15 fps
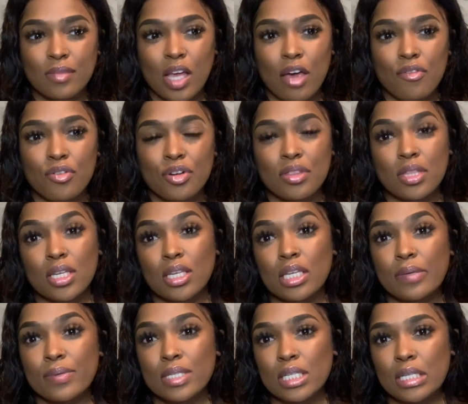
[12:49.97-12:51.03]
ever think
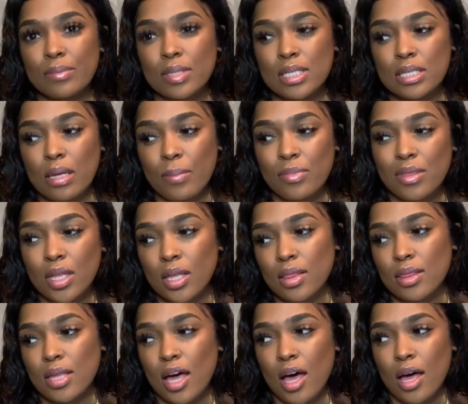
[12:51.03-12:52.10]
it was gonna be
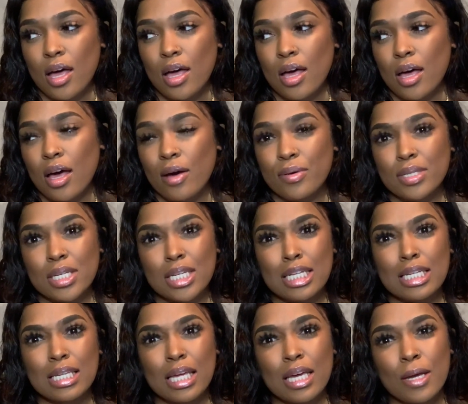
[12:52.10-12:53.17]
something that I was
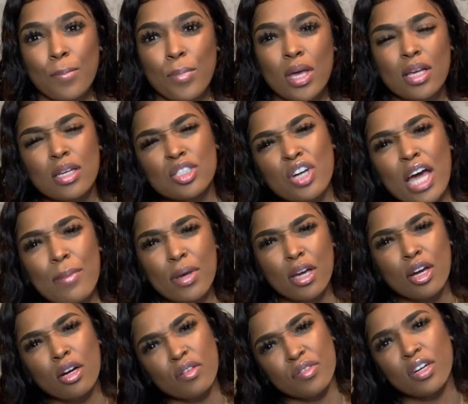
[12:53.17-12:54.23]
gonna like try to make a
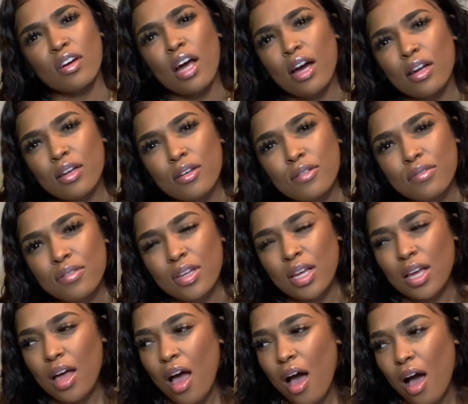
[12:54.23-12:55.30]
career out of.
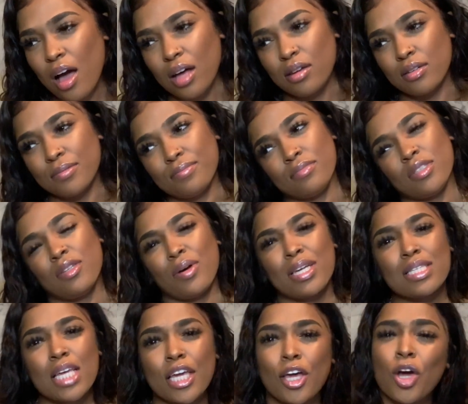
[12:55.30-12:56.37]
I
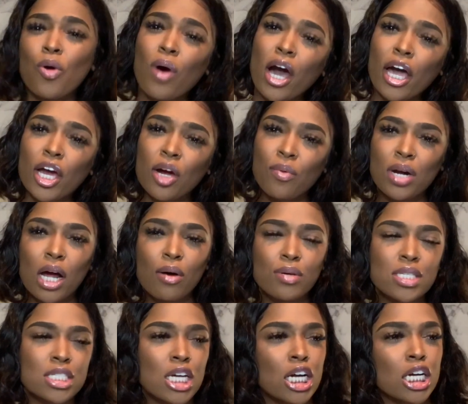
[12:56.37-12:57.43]
sang in choir when I
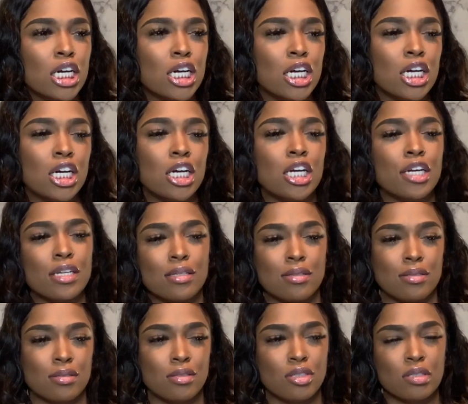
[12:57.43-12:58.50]
was younger,
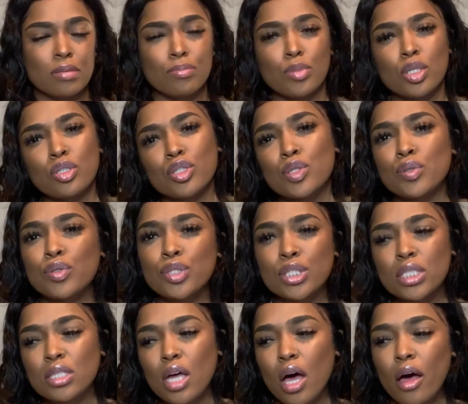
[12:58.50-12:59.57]
and middle school and
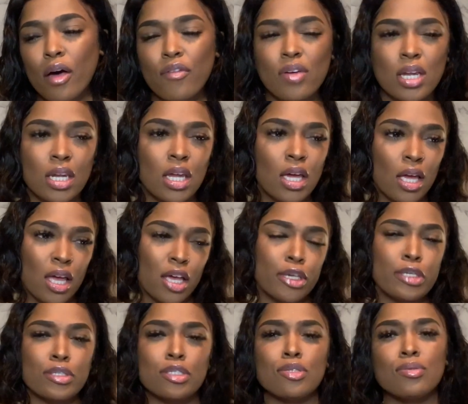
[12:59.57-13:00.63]
stuff, and
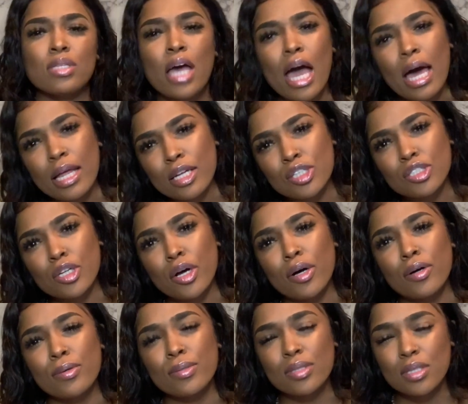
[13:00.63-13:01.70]
used to do talent
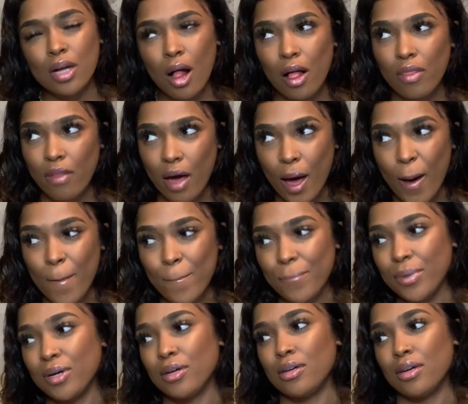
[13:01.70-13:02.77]
shows and all that,
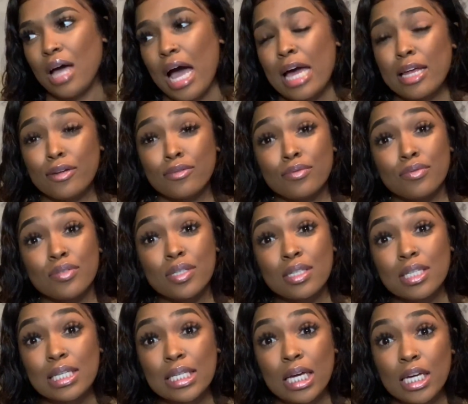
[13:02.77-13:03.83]
but I didn't really